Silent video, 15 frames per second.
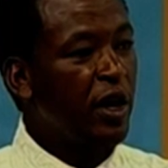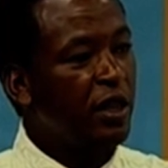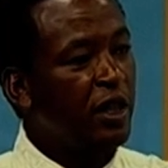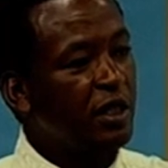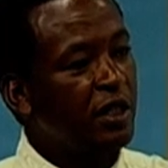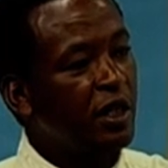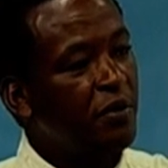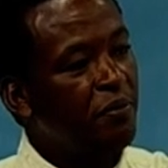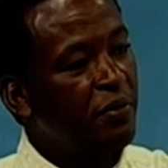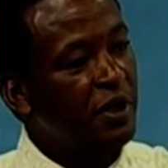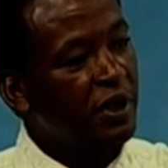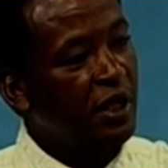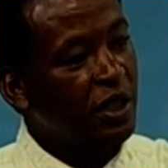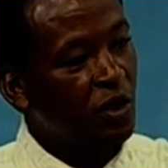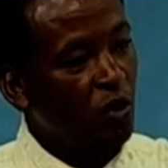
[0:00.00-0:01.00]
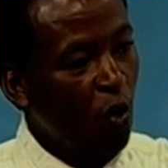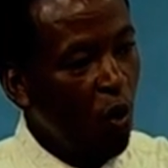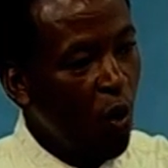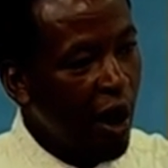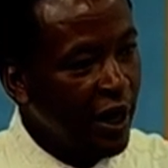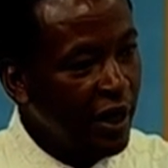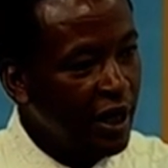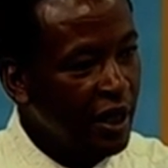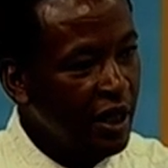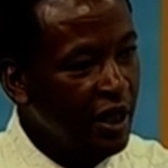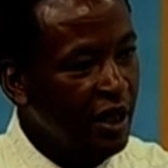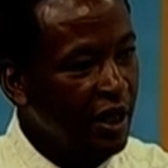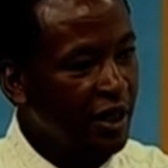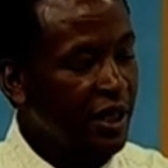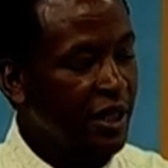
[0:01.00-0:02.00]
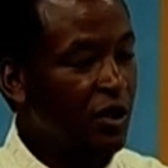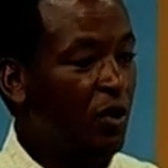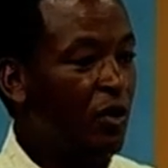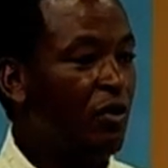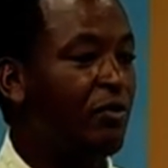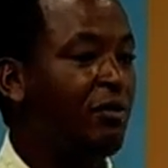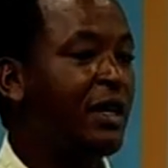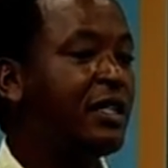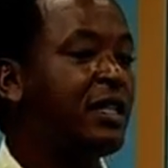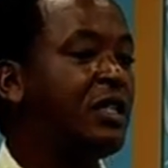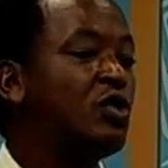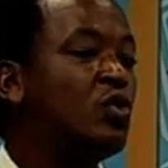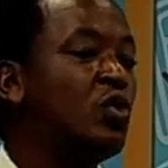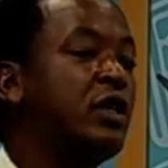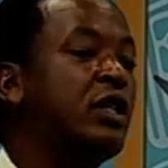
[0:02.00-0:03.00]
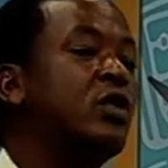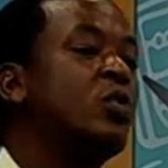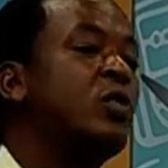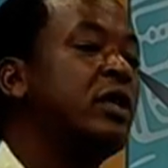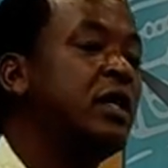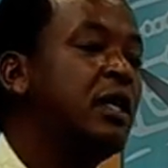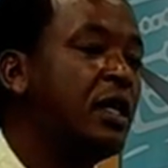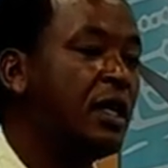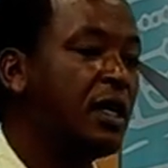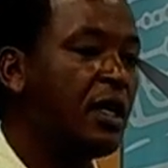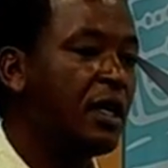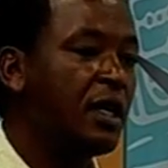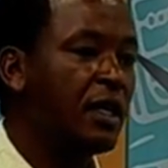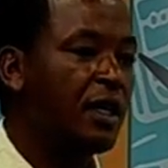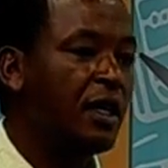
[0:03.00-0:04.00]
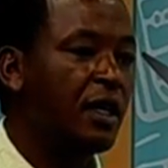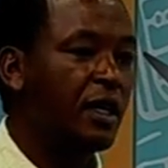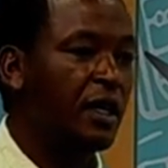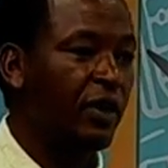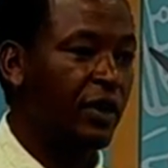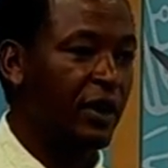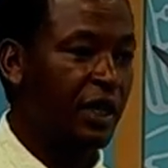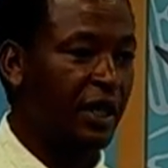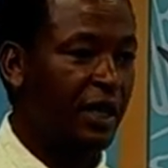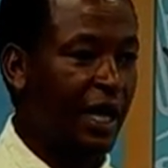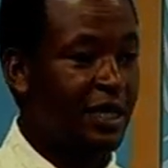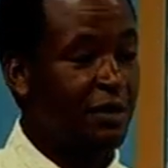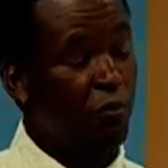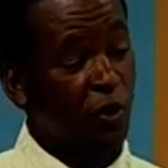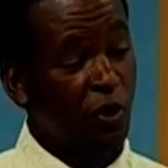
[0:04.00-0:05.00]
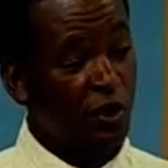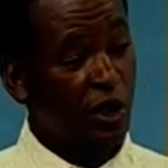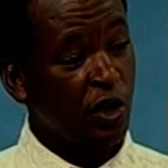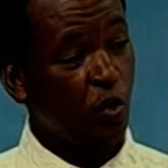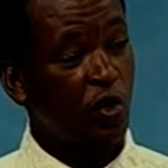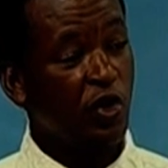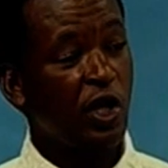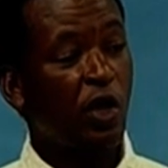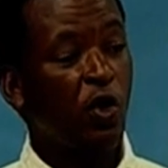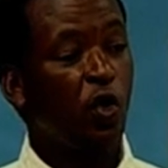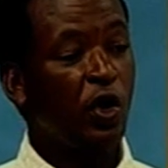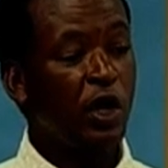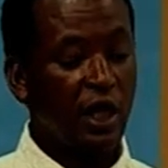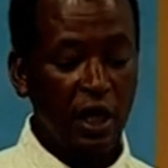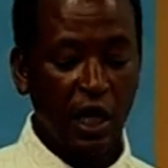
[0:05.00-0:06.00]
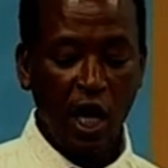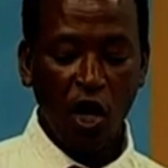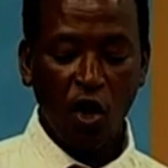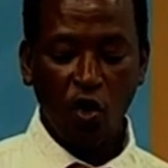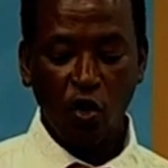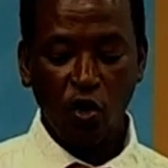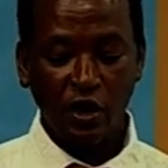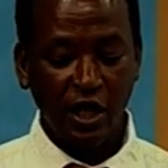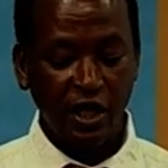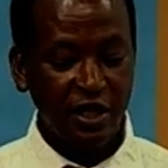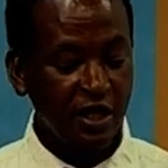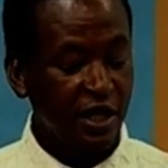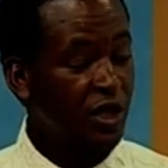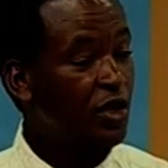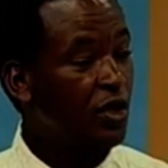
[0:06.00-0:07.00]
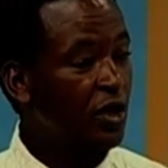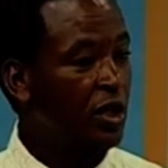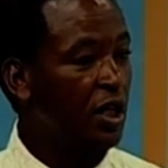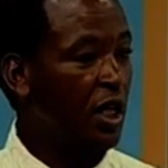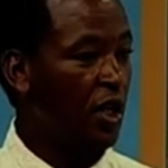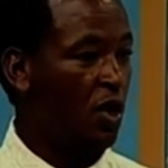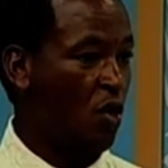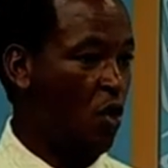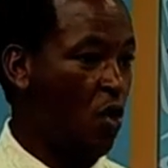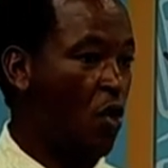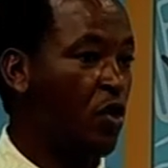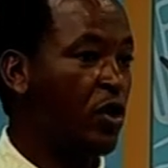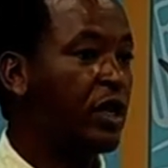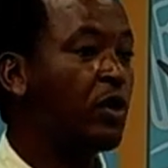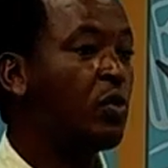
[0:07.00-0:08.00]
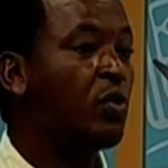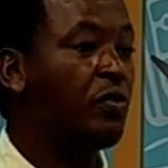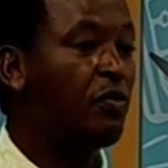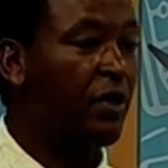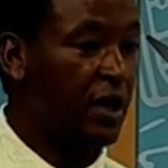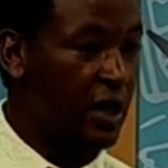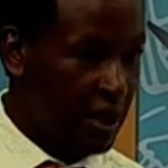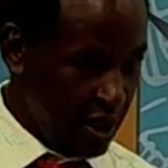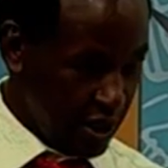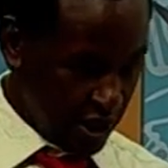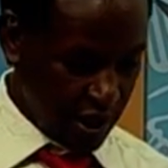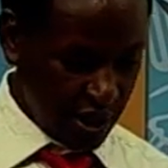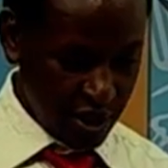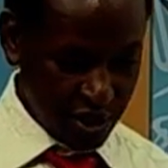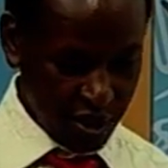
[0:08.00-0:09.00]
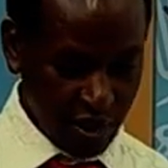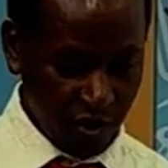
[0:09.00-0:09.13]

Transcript: the temperature is lowered, it is converted to liquid. Okay, that process what you're calling condensation or liquefaction.